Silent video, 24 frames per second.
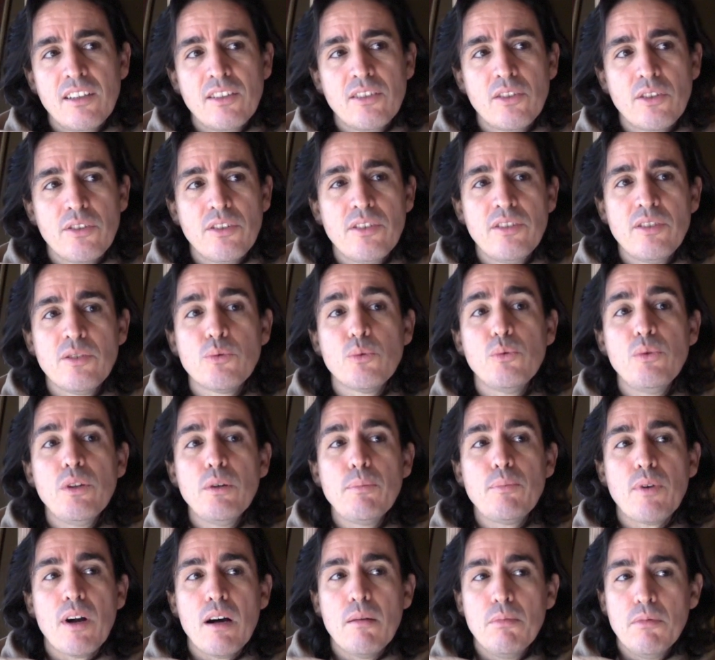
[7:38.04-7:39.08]
So this is a real
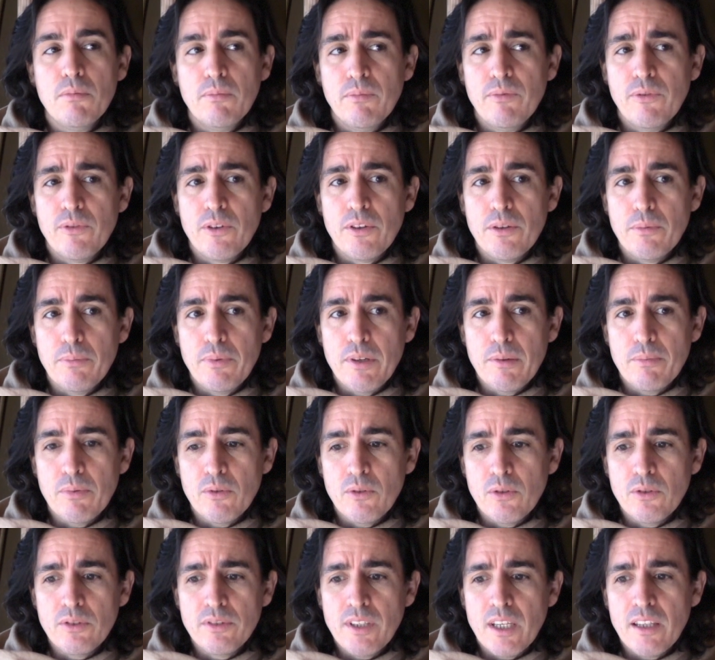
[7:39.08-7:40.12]
problem for the
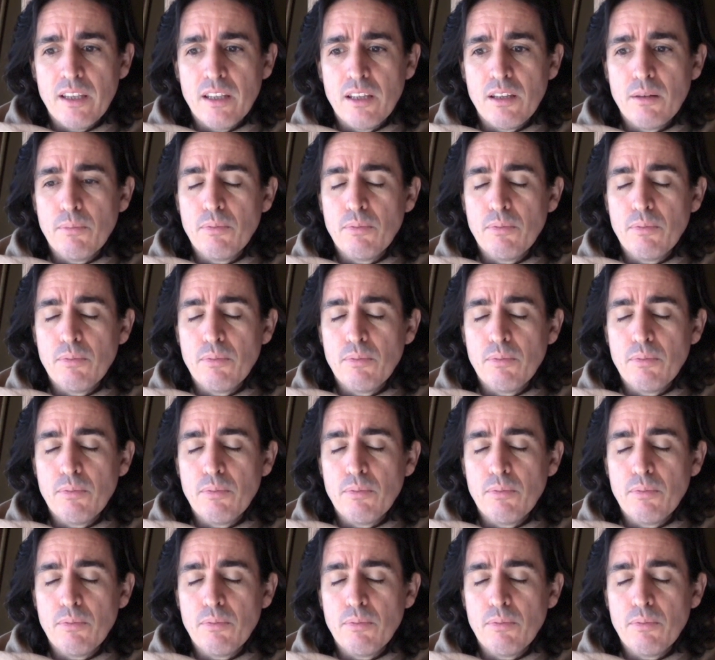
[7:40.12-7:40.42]
people who say that